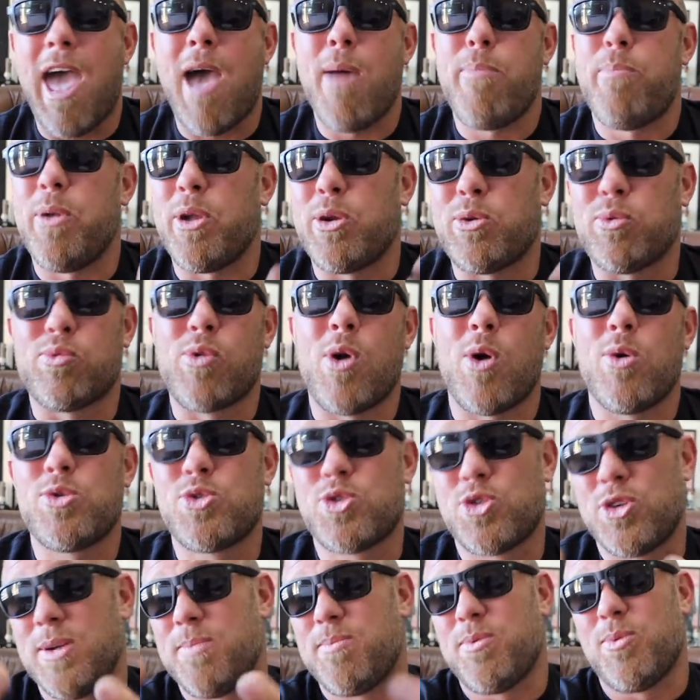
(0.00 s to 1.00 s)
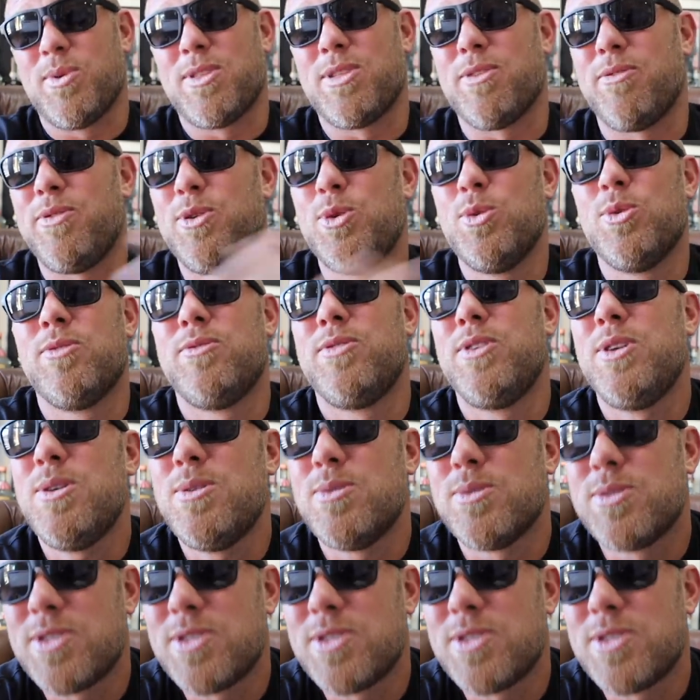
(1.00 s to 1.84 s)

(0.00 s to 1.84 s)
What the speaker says: epic road trip with a few of you.